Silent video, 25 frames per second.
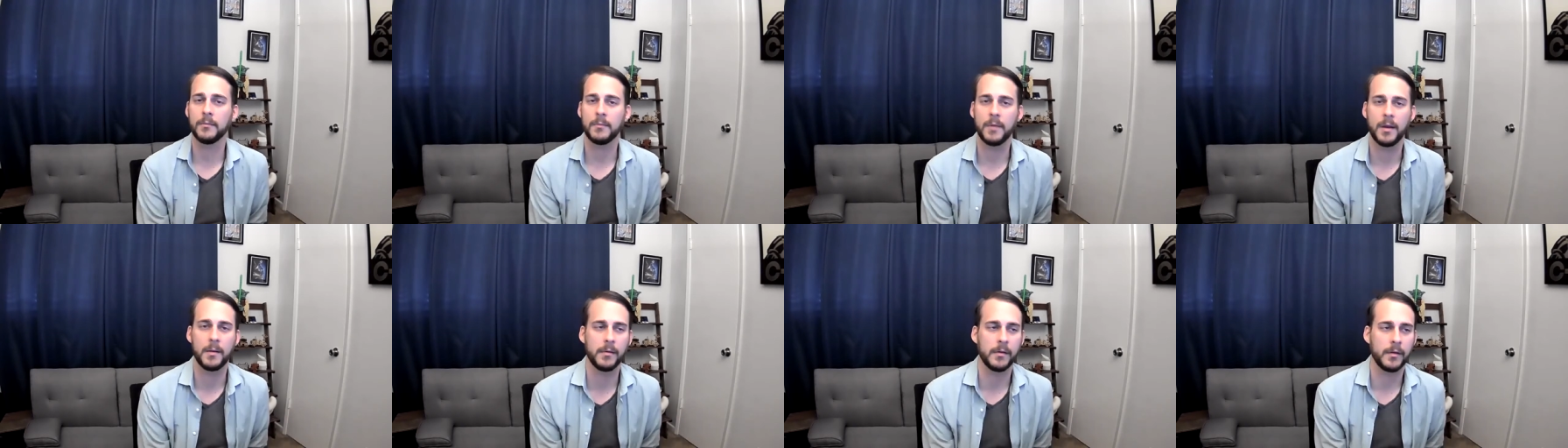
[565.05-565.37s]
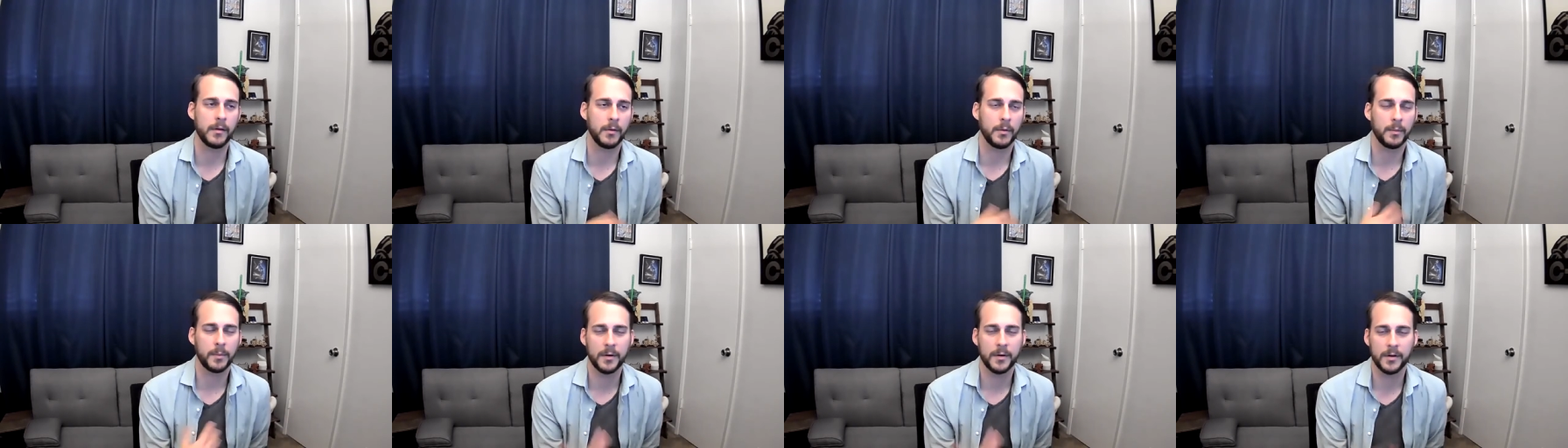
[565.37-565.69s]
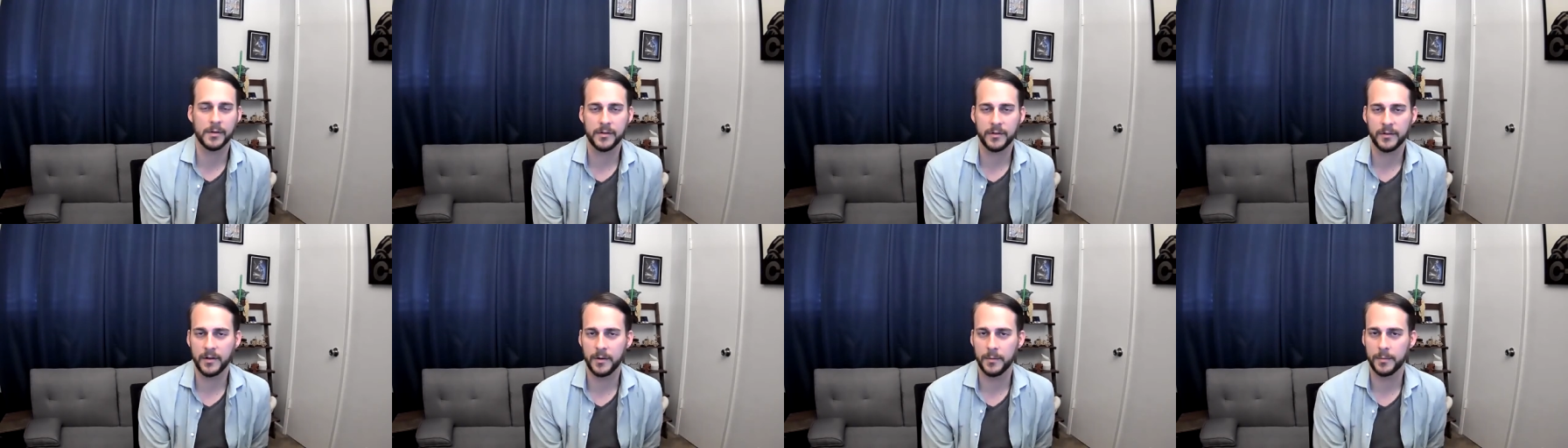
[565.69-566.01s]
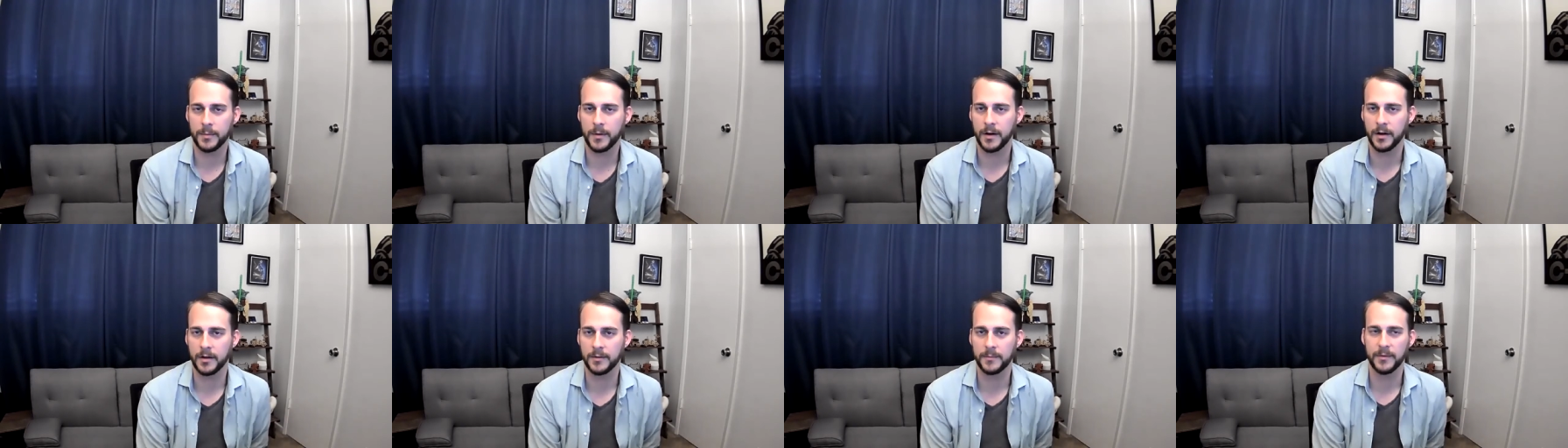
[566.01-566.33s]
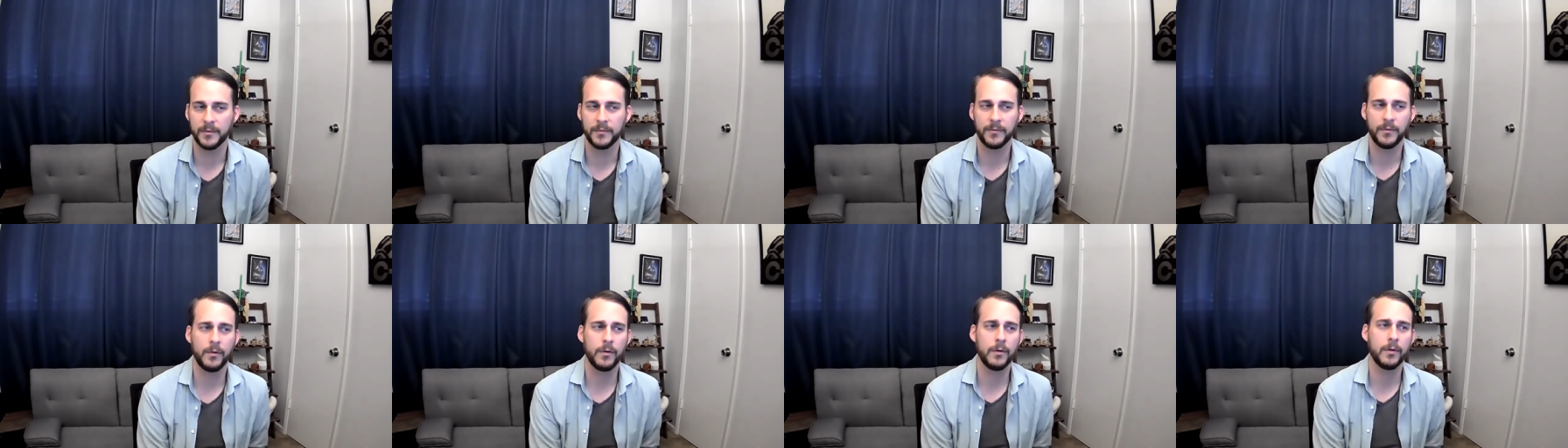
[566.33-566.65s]
And maybe they were purchasing that product
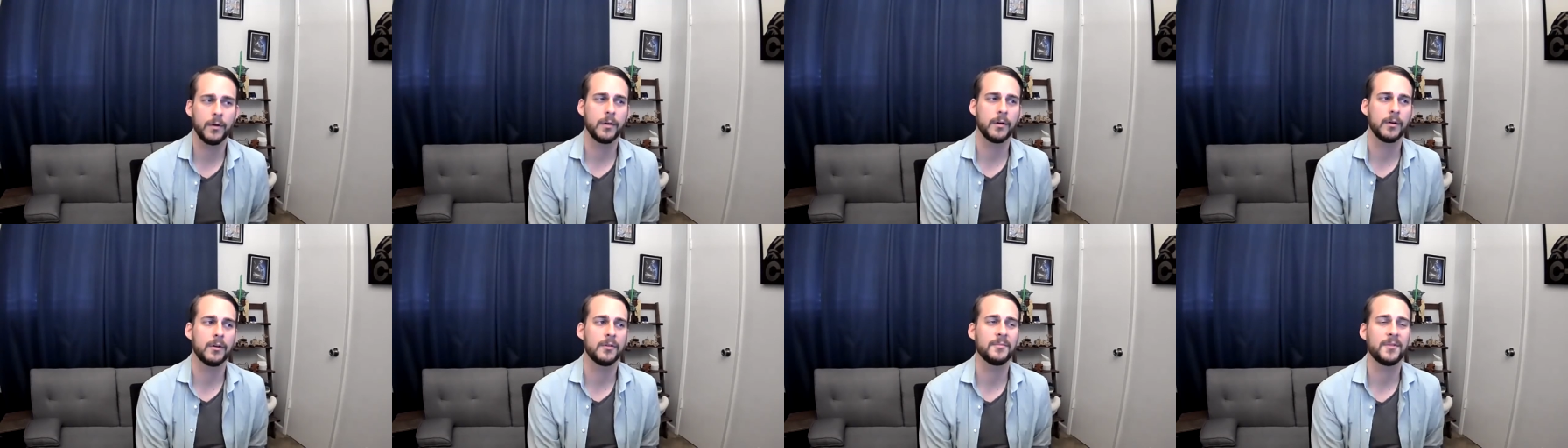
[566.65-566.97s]
before,